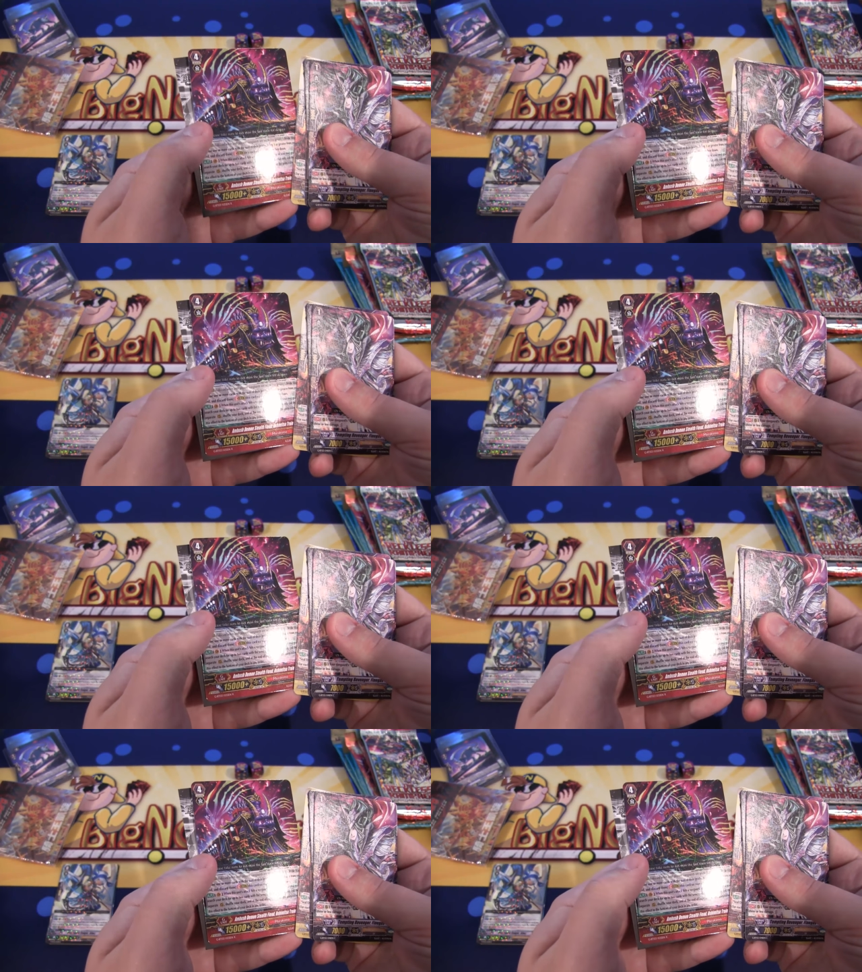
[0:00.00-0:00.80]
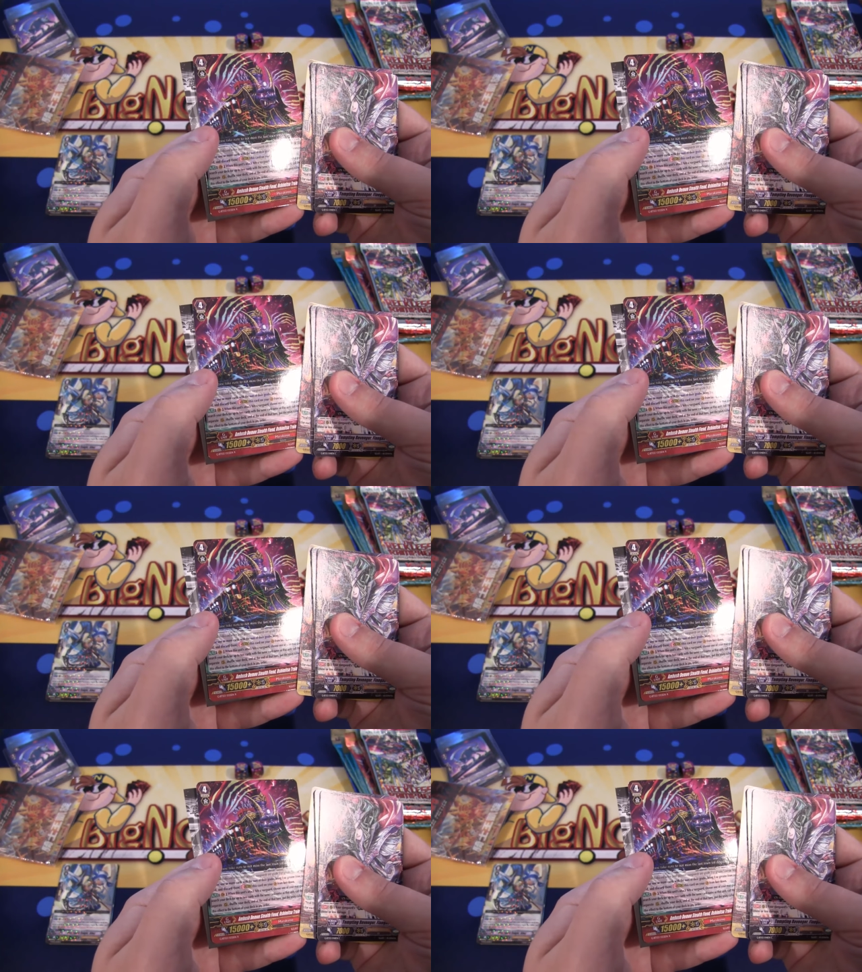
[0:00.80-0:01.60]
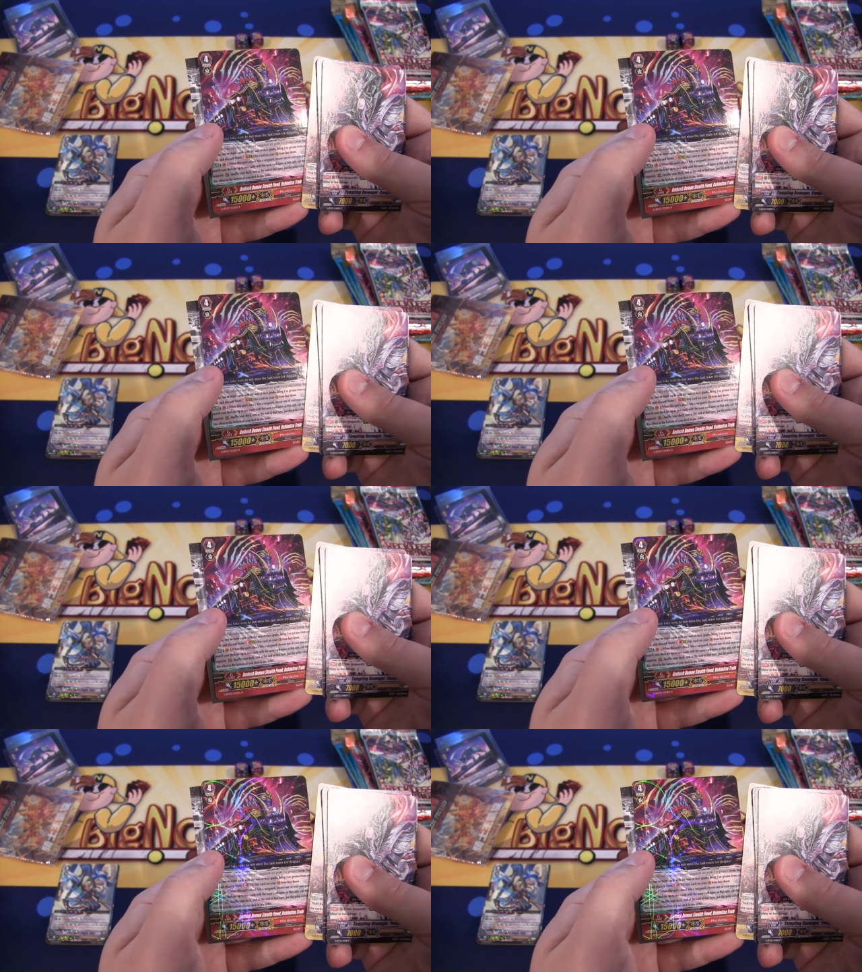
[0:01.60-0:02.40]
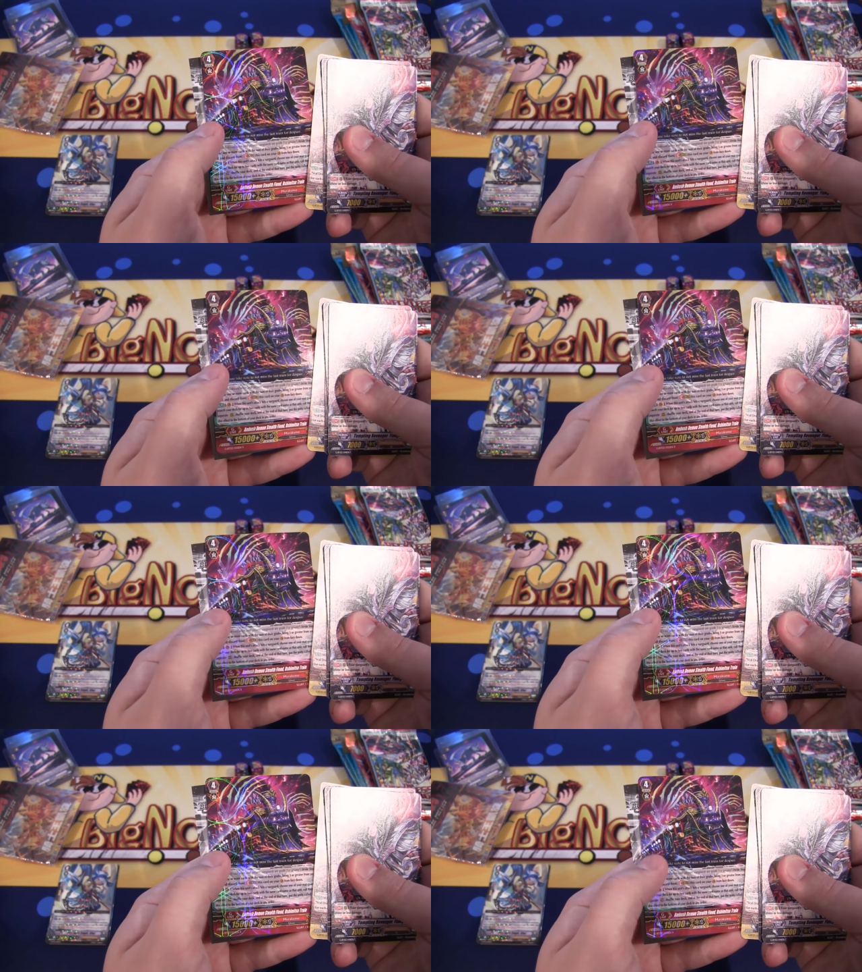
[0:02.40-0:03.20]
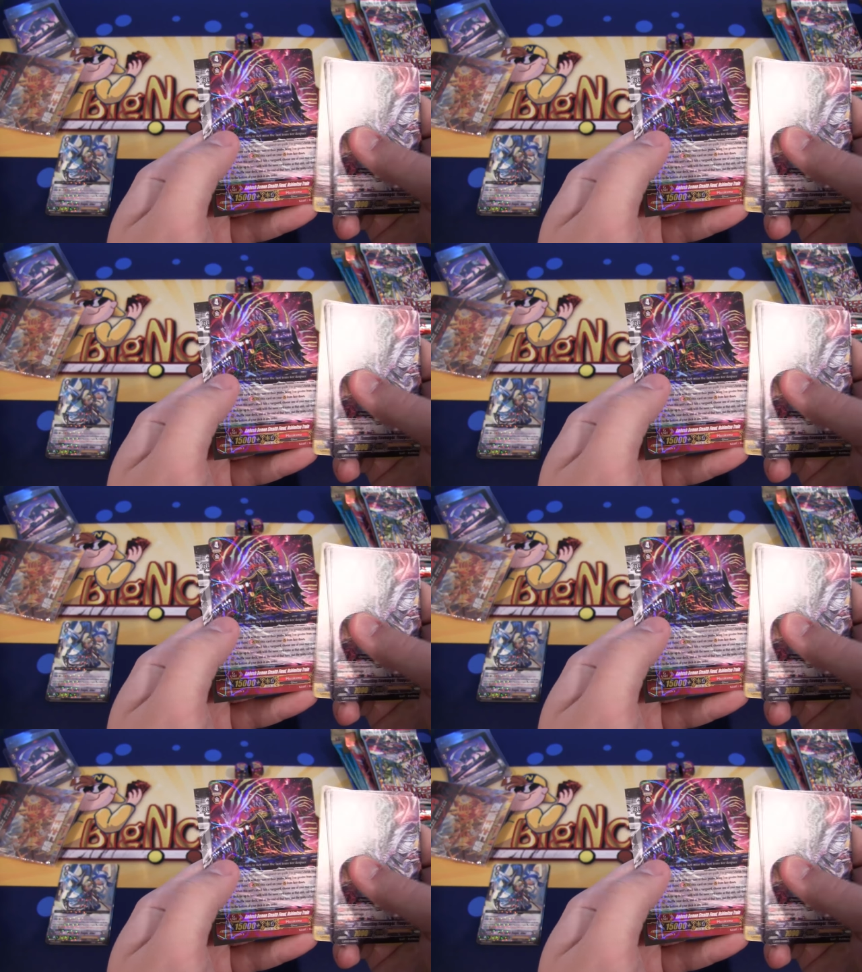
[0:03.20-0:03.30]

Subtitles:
Nobody's mouth can be seen.